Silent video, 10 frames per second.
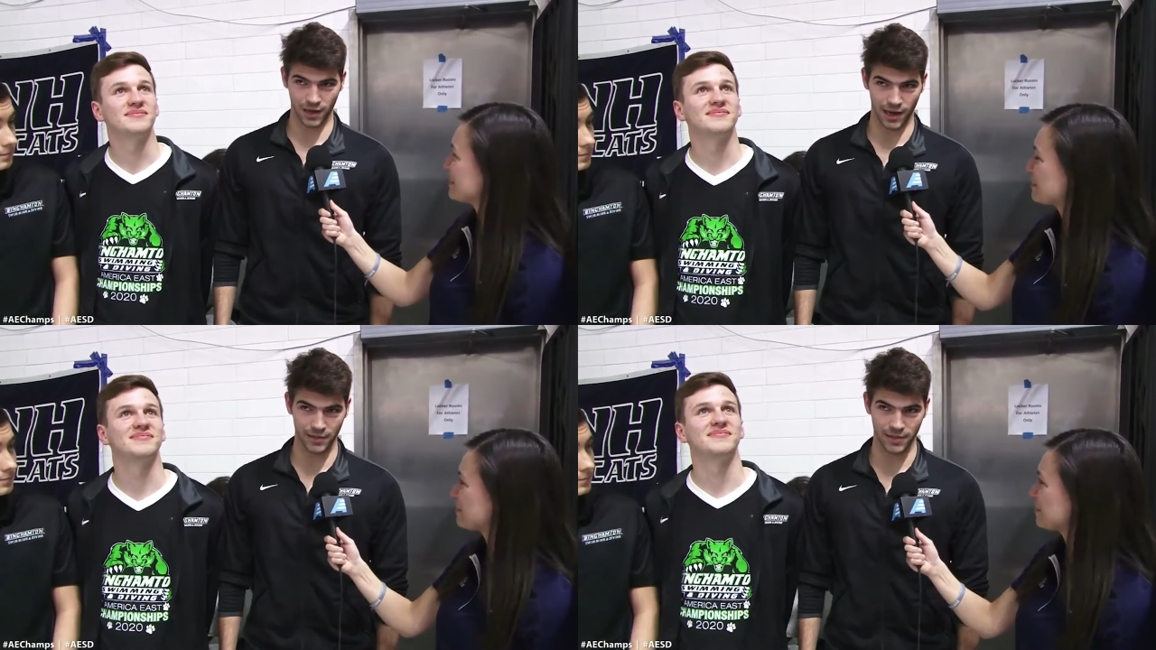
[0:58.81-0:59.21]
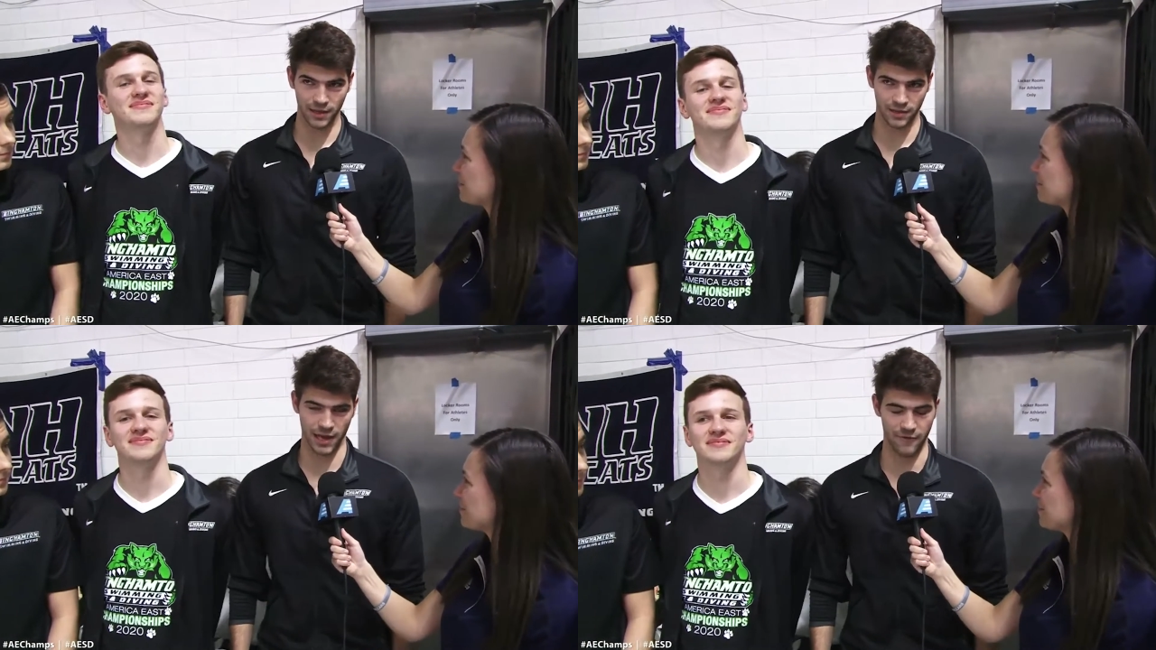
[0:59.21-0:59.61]
Speaker 1: I think
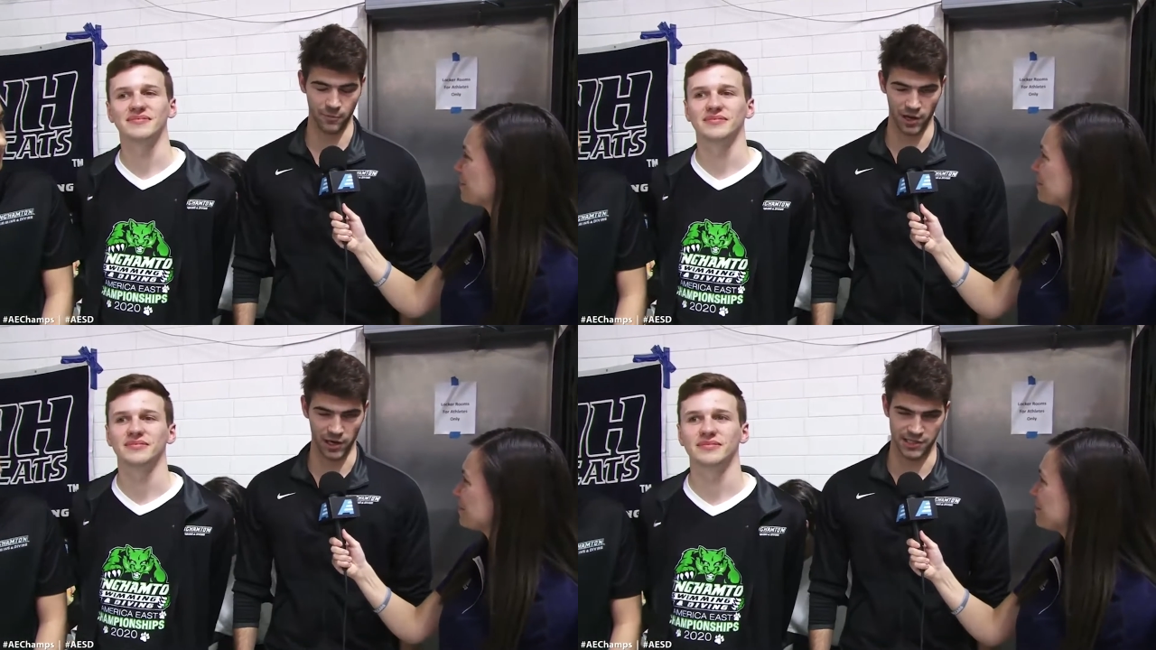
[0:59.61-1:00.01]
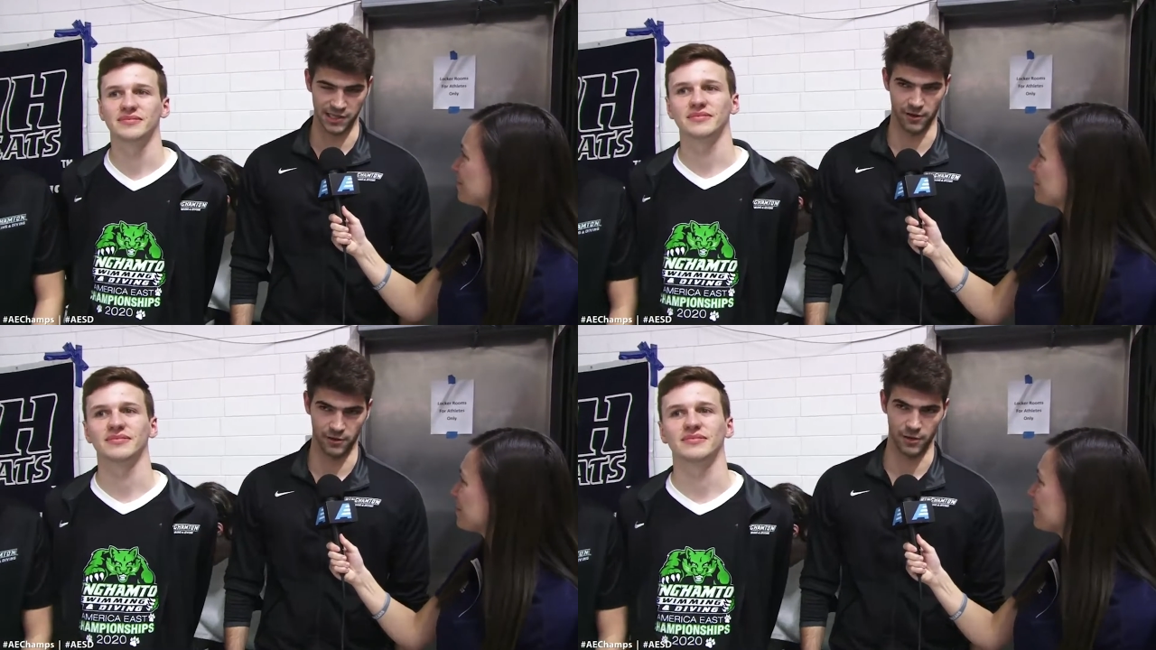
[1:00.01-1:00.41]
everybody's
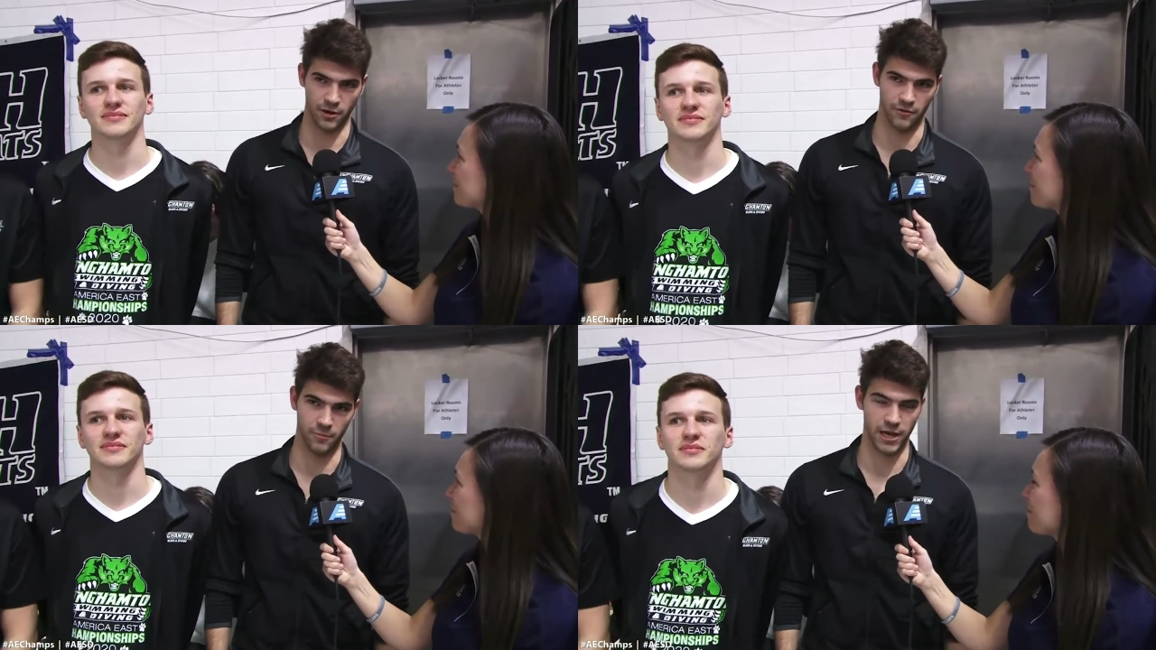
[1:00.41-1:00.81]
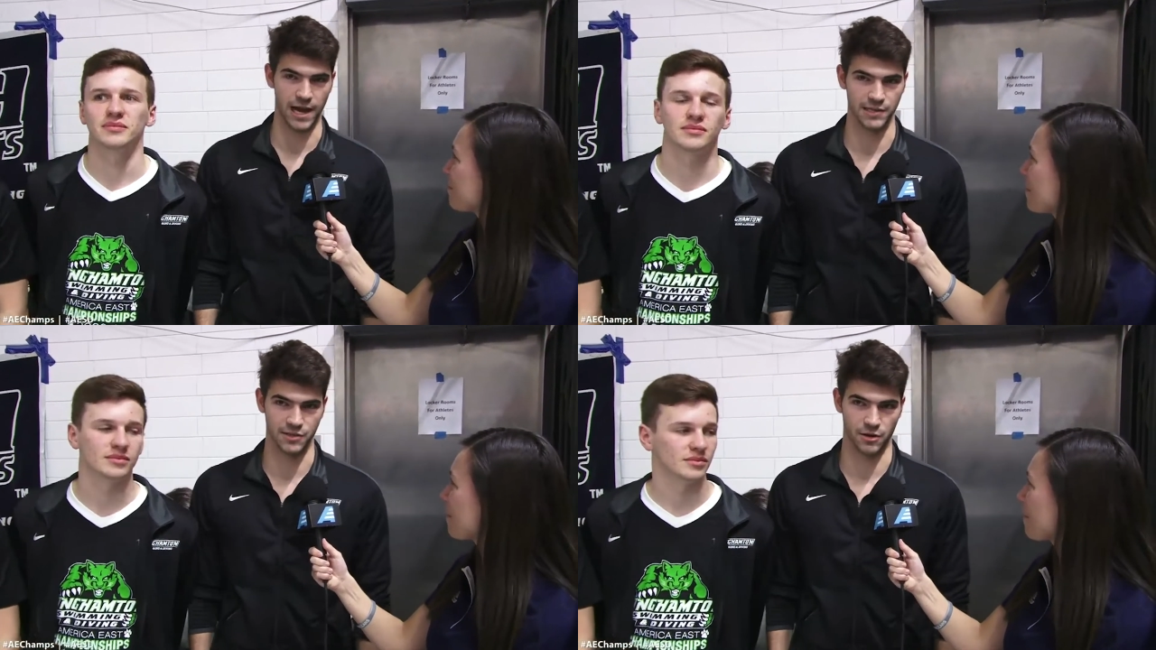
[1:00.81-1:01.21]
different. You know, everybody
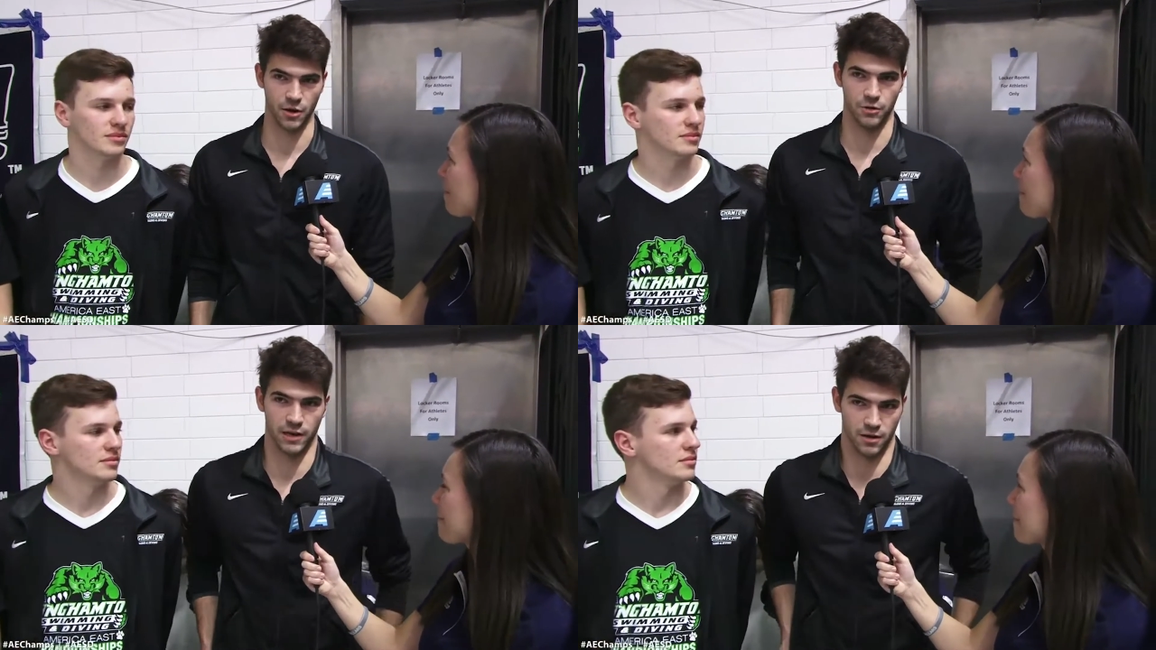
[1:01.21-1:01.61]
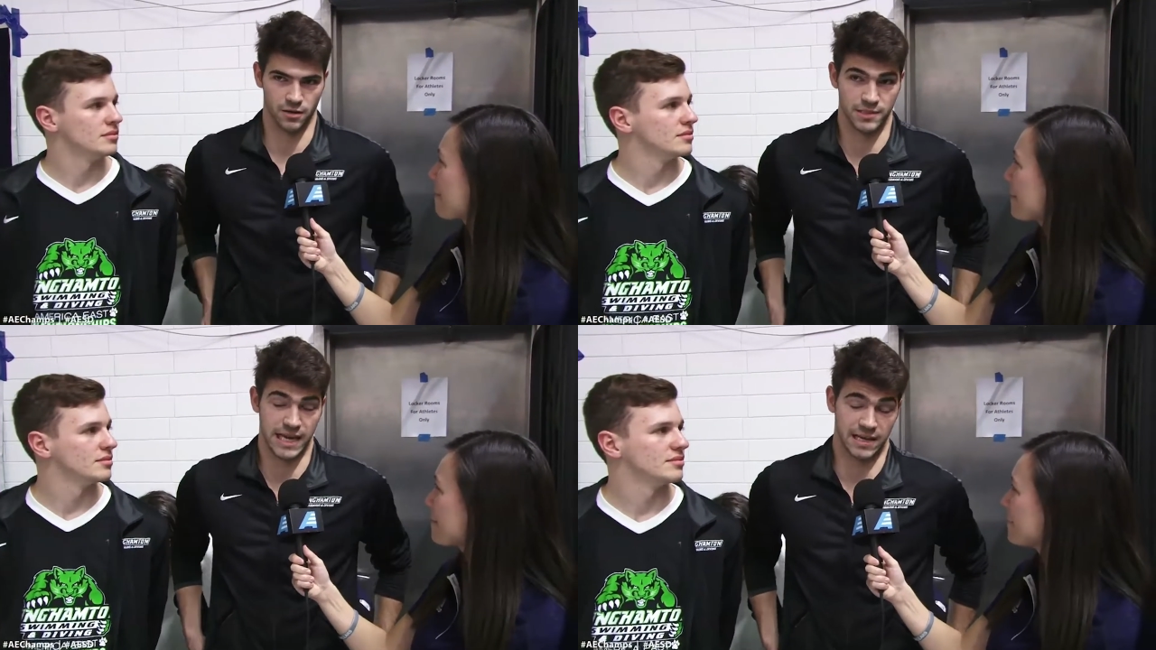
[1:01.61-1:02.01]
has their own little
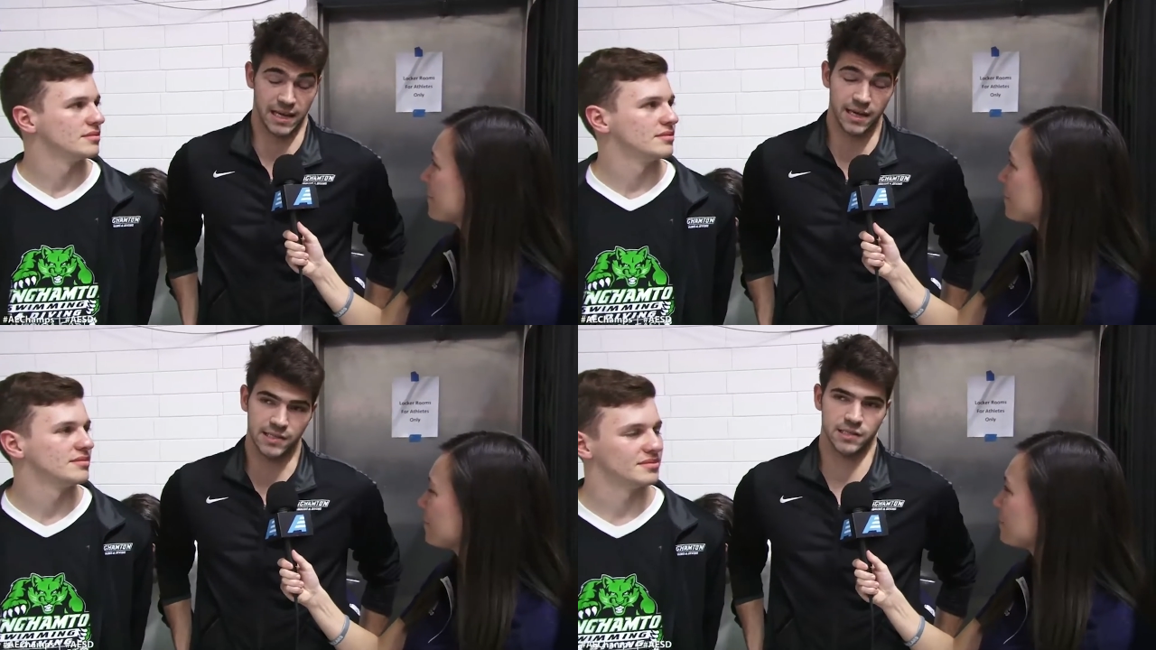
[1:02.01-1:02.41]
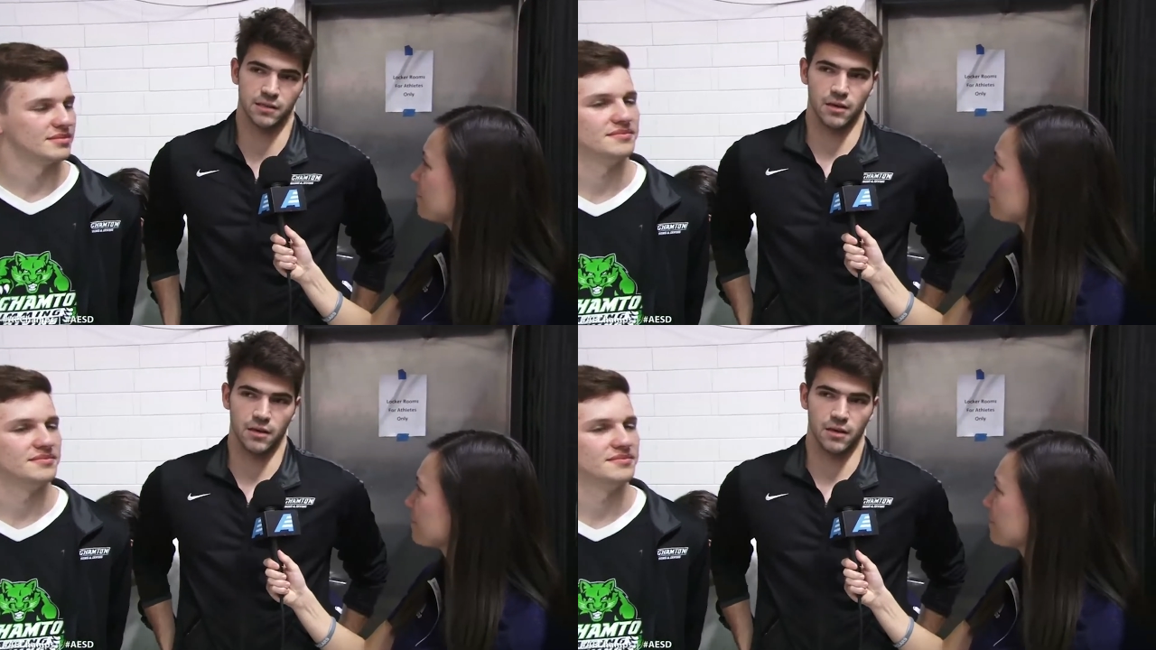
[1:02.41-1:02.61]
techniques.